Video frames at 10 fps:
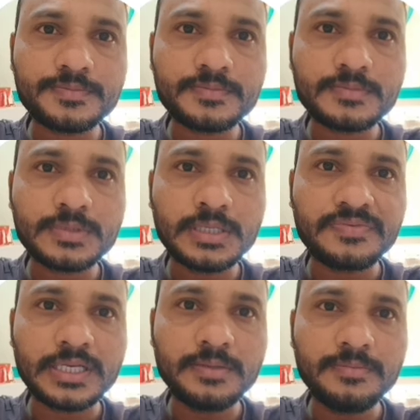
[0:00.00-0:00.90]
in
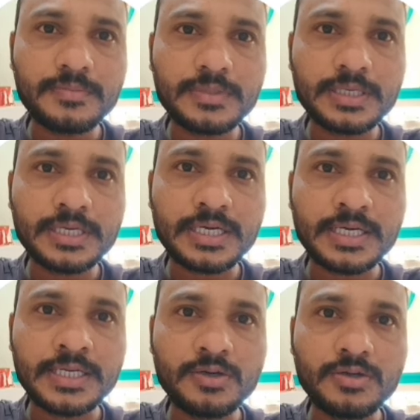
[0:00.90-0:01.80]
phylum
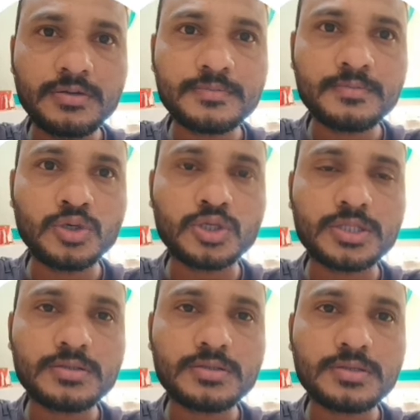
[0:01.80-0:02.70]
Echino, both
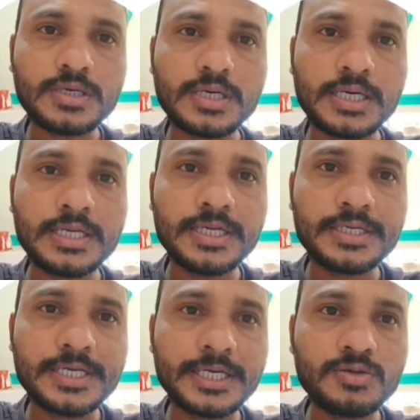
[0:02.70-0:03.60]
adult
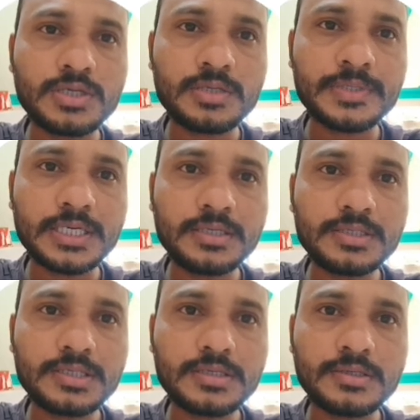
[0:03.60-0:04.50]
echinodermata,
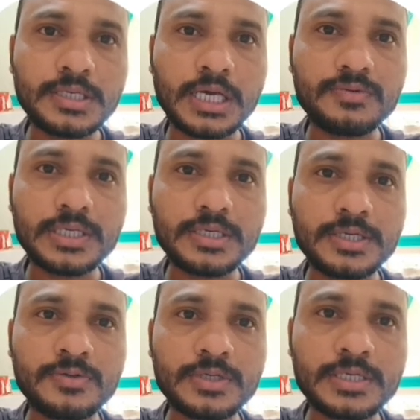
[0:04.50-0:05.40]
larva
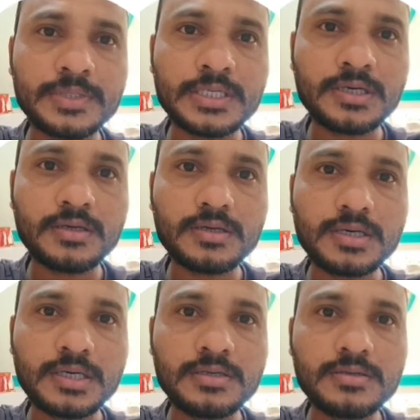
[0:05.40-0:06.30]
echinodermata
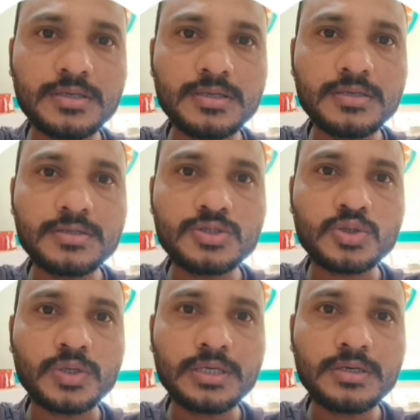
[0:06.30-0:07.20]
are
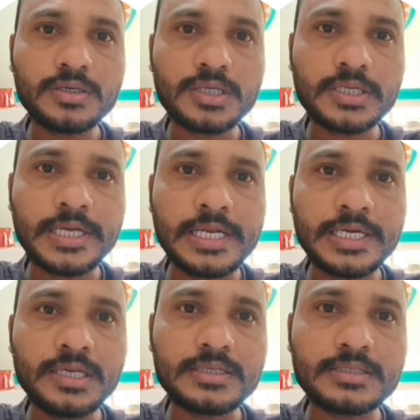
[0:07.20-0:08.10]
showing
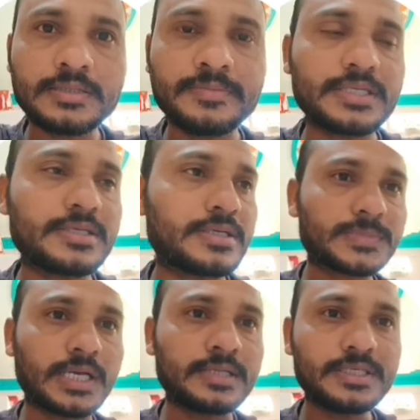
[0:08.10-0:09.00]
radial symmetry.
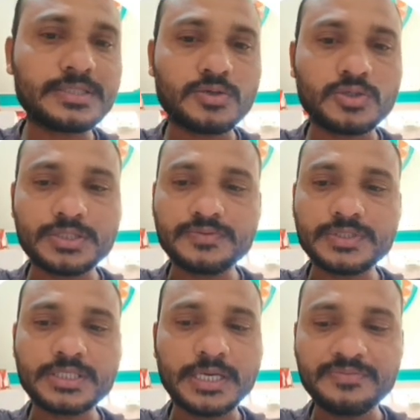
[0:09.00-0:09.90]
And these questions
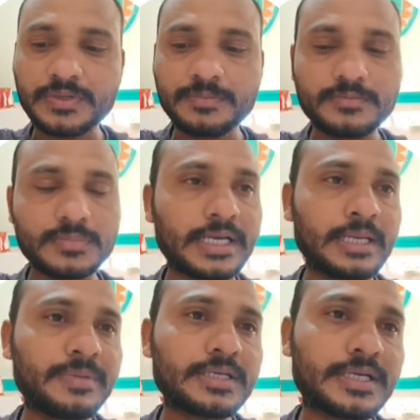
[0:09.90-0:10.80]
which came from
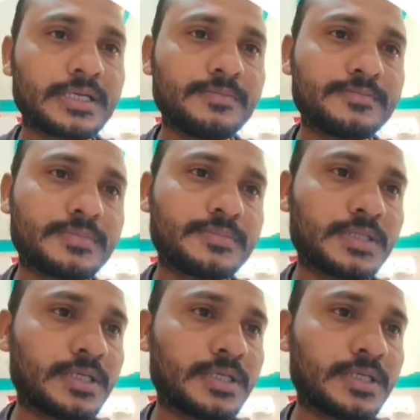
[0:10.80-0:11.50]
animal kingdom, here